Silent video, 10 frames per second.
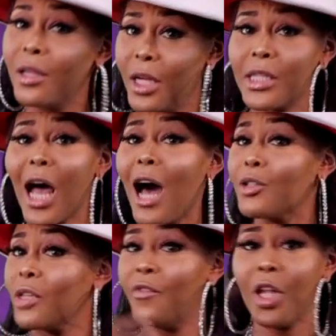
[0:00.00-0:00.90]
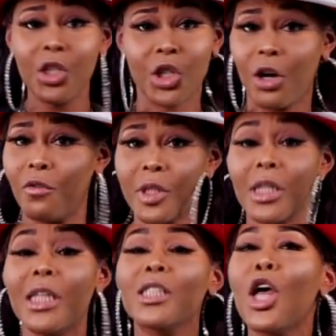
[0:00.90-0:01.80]
They're the House of Ninja
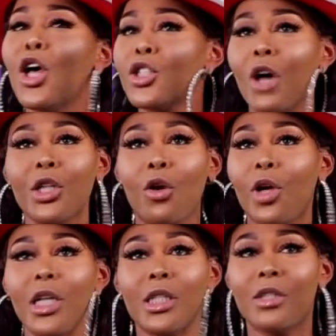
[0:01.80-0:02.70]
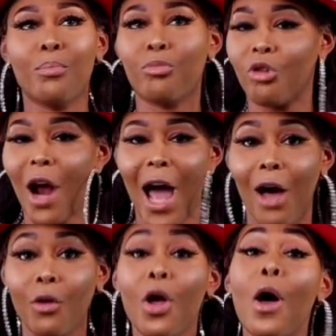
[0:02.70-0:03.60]
overseas, so I know he's
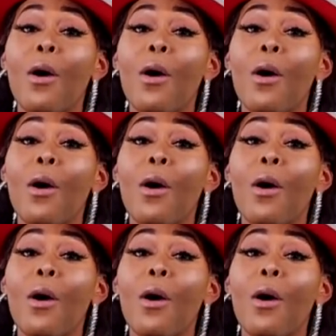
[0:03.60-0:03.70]
proud.